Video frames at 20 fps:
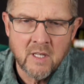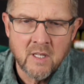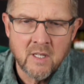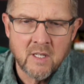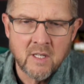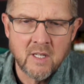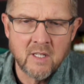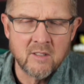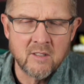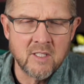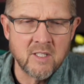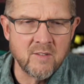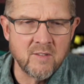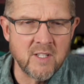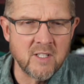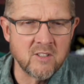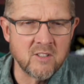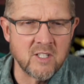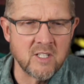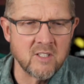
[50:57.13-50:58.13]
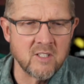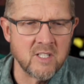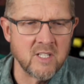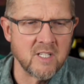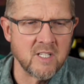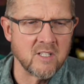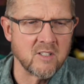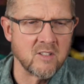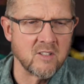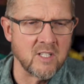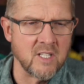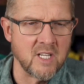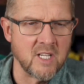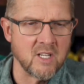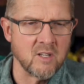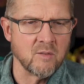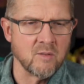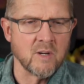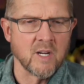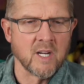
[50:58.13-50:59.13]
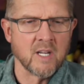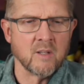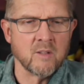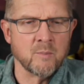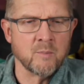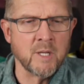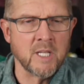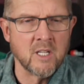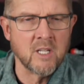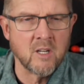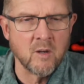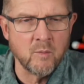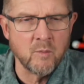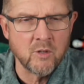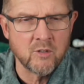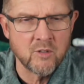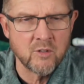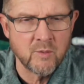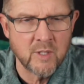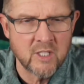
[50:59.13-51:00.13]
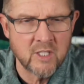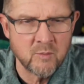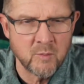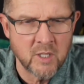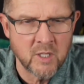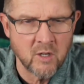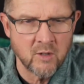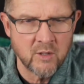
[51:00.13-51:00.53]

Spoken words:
Andy DeVitt says, yes, Lee, you're right. Bellicon was the reason we got the